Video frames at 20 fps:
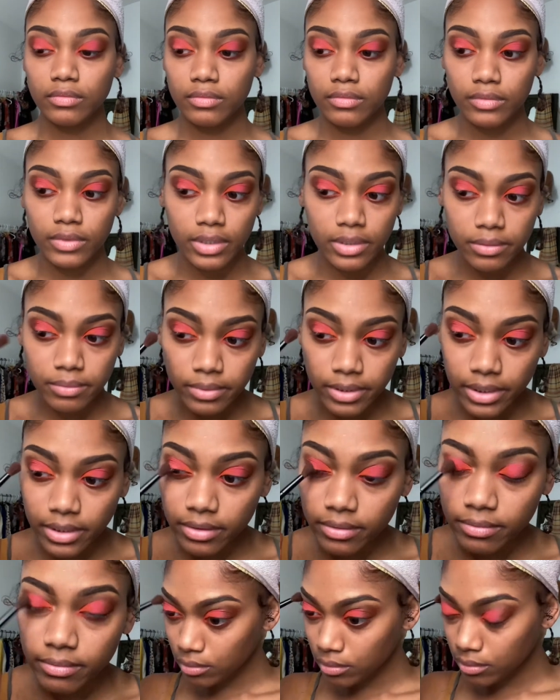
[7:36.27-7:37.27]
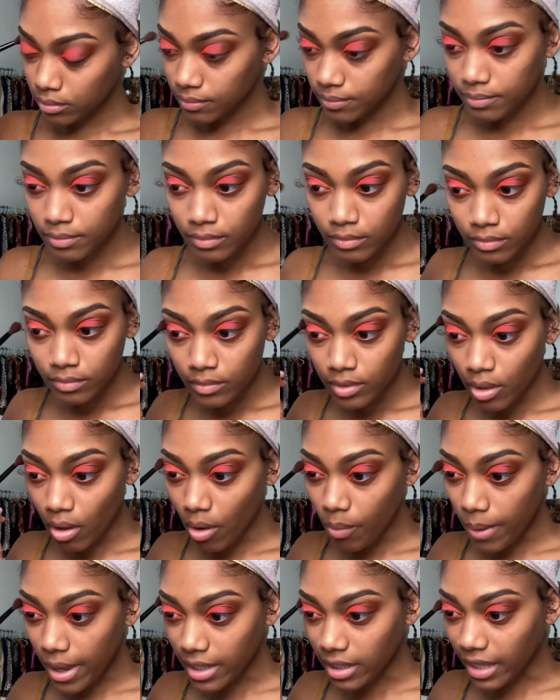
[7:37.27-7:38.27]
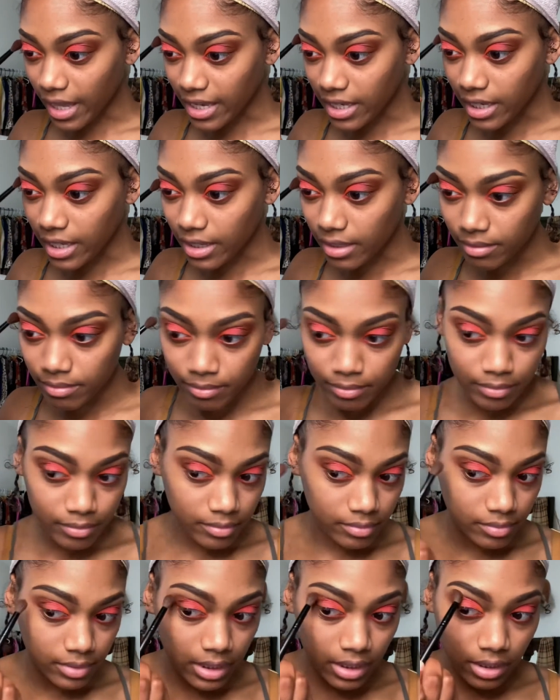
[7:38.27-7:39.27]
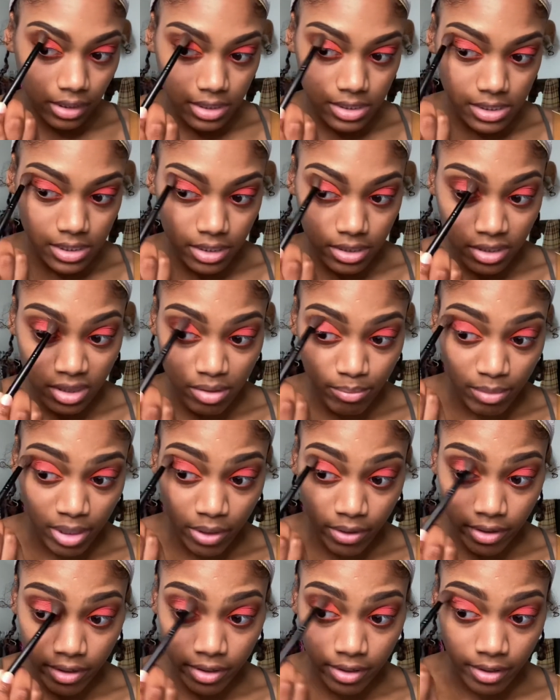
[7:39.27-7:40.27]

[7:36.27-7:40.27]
I don't like it. Oh, I like it. It looks good in the mirror.